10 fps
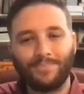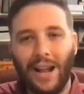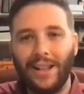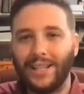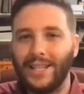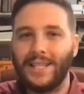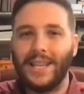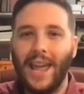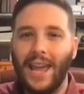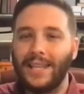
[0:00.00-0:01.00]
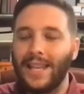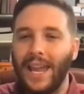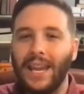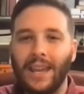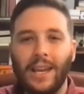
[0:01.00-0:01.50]
I like to say
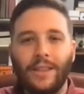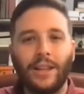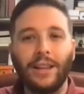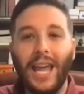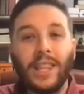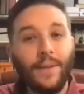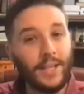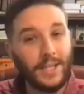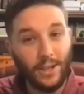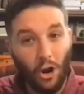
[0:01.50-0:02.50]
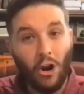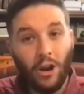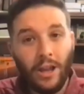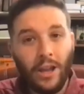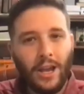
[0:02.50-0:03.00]
take the length of a
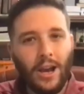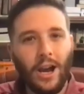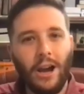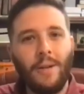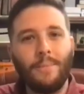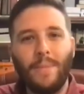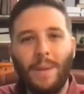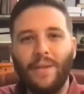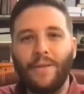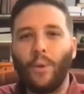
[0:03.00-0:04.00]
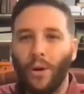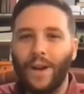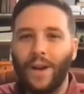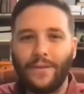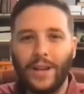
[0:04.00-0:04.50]
song, maybe 4 or
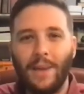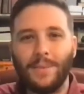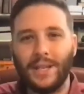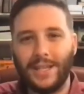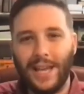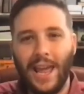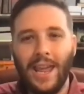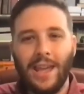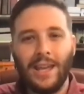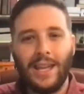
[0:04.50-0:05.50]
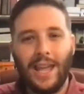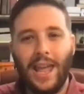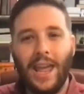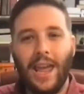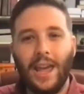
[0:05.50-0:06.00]
5 times a day,
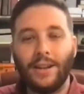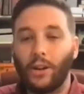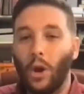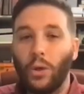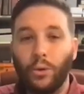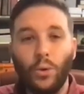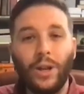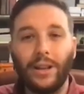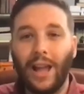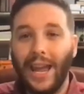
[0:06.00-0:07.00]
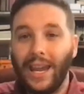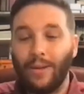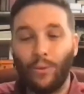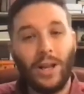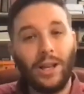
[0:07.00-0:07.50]
and go through and like
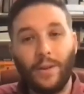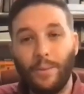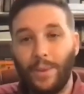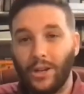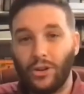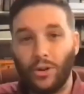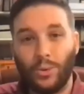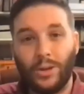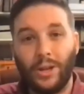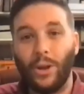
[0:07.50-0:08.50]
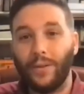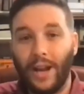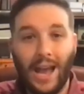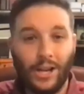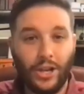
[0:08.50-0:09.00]
relevant pictures within relevant
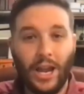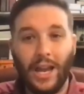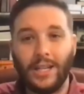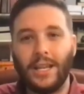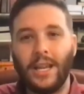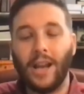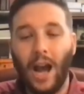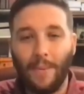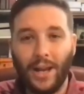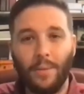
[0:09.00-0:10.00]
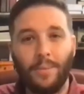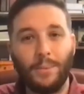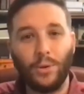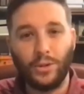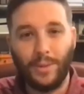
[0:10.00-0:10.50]
hashtags and comment on
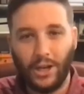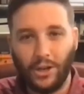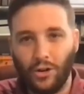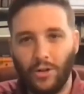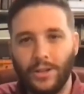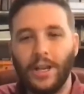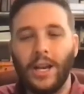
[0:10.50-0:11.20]
people's pictures.